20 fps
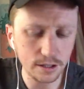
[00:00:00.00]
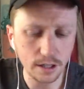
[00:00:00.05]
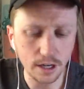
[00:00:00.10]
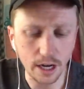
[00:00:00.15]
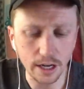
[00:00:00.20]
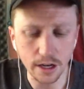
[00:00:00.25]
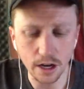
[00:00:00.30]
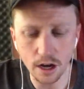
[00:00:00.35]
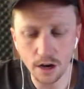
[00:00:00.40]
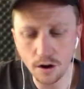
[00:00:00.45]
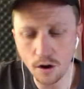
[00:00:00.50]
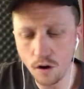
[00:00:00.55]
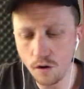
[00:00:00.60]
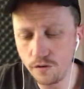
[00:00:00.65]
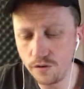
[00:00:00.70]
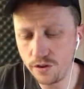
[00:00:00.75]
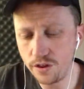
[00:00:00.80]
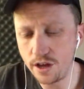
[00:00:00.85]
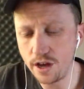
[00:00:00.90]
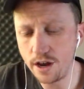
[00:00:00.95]
I got
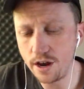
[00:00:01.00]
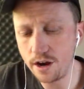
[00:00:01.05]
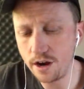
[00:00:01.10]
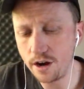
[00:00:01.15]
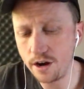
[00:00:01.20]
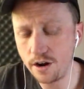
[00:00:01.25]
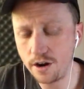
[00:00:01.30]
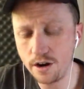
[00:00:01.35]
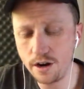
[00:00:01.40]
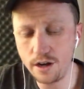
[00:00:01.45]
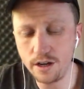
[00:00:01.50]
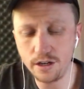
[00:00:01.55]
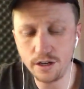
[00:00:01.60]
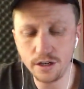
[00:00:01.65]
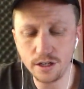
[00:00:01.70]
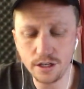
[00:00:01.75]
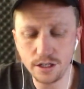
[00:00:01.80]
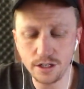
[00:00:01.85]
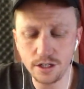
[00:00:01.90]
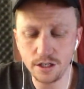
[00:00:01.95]
over there and
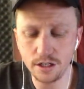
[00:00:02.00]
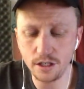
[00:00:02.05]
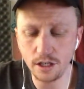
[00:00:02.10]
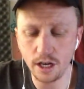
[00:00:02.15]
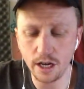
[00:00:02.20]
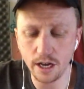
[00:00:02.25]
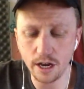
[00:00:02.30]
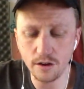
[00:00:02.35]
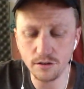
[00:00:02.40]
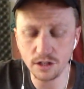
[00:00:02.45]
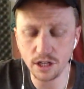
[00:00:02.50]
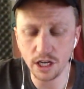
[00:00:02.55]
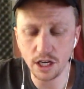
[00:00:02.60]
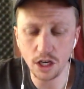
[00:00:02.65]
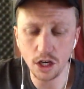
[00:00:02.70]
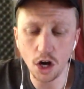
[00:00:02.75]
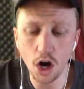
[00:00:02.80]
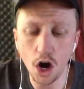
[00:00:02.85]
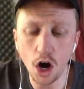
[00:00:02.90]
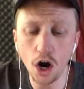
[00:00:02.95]
it's just like I was like
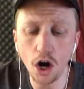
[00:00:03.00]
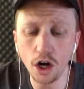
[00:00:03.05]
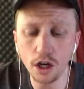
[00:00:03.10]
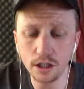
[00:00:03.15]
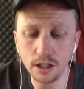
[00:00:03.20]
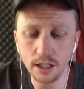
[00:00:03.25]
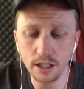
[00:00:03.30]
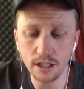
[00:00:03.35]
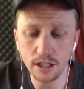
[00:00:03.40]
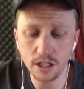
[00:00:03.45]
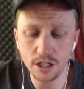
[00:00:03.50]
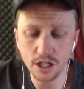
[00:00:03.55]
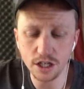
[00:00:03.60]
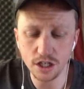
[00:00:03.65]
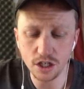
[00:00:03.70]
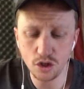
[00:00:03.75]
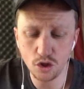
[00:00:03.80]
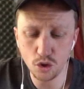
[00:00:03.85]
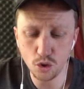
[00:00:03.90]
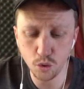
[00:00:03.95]
Yeardley, let's
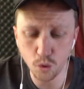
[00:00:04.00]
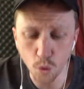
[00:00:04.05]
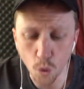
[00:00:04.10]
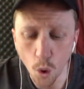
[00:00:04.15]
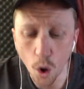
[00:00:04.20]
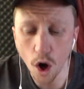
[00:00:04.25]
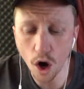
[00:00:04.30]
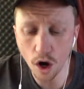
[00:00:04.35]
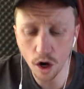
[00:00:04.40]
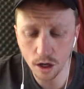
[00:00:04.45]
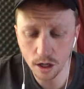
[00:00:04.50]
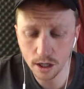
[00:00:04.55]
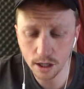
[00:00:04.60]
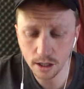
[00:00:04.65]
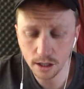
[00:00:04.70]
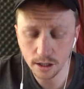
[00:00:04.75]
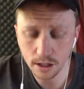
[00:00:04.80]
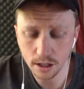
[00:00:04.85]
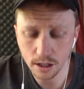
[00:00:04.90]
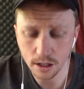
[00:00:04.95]
just talk.
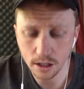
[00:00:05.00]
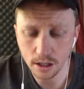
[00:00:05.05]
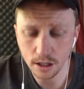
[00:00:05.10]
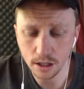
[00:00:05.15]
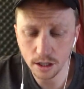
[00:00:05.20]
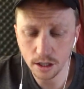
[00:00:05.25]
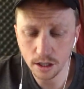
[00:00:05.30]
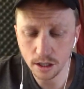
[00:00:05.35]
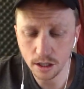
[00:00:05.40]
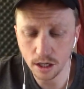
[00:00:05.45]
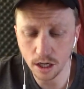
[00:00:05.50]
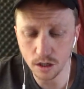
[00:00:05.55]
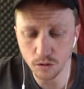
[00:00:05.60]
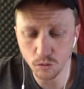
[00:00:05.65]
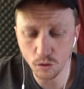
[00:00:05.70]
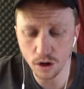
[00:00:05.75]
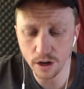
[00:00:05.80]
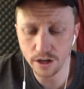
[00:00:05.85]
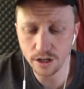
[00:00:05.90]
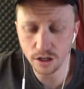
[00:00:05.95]
I just
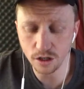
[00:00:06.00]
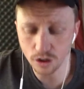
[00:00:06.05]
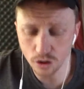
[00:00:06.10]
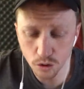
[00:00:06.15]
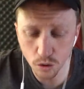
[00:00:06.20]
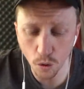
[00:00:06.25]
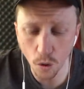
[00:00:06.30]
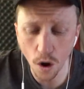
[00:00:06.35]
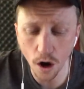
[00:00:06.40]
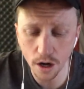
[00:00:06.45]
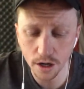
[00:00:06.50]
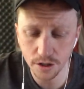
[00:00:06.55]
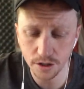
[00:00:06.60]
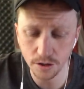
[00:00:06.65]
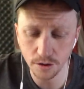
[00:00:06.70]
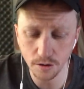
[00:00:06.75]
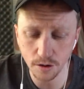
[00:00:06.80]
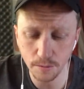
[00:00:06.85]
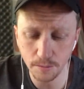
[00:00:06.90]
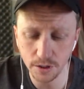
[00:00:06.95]
wanted to talk
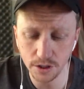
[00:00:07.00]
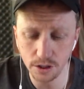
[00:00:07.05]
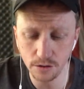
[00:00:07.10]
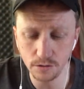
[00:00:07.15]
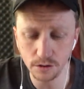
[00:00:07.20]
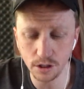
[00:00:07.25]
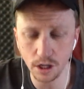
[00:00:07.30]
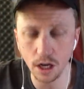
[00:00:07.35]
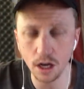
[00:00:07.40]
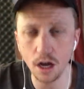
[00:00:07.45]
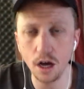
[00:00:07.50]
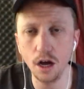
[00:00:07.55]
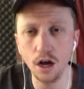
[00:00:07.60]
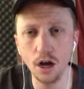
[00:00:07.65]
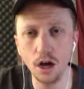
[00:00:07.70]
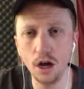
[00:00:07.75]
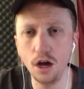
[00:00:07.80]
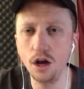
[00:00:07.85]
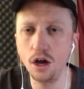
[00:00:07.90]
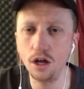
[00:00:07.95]
to her, but she was like,
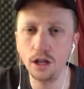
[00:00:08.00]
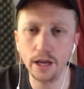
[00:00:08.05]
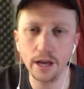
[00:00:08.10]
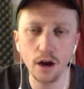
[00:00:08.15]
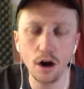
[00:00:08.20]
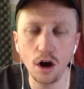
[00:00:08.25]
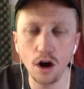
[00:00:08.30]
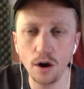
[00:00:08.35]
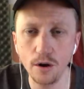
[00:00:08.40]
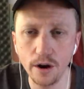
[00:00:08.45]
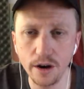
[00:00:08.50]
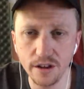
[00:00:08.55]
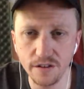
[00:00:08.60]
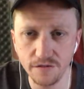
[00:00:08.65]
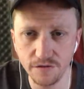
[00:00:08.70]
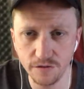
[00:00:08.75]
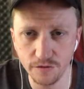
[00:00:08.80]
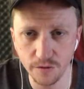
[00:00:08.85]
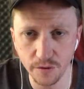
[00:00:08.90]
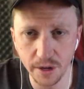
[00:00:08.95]
oh, like already
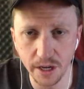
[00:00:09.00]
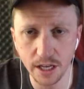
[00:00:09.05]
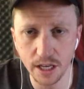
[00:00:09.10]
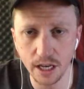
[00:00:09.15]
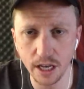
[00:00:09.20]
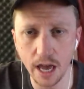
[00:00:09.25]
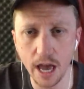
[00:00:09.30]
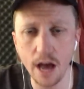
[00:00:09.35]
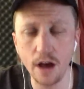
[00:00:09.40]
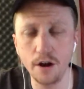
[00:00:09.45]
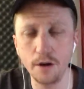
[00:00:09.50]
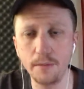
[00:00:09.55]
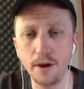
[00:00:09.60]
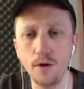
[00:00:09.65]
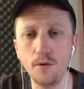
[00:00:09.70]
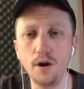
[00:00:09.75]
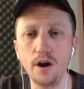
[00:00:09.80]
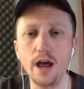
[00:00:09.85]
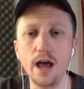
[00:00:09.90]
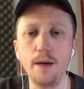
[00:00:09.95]
freaking out
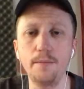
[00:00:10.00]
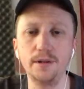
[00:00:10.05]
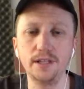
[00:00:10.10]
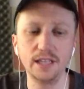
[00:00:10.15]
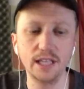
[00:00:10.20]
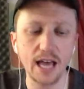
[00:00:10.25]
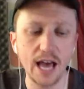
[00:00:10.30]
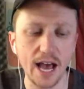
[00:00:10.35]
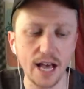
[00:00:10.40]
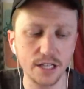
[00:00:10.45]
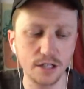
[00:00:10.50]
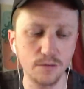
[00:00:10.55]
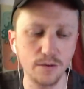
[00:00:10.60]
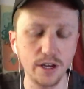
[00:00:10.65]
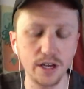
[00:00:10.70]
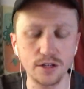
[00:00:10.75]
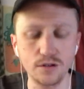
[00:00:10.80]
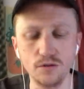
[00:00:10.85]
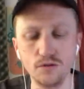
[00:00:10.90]
about what happened last week.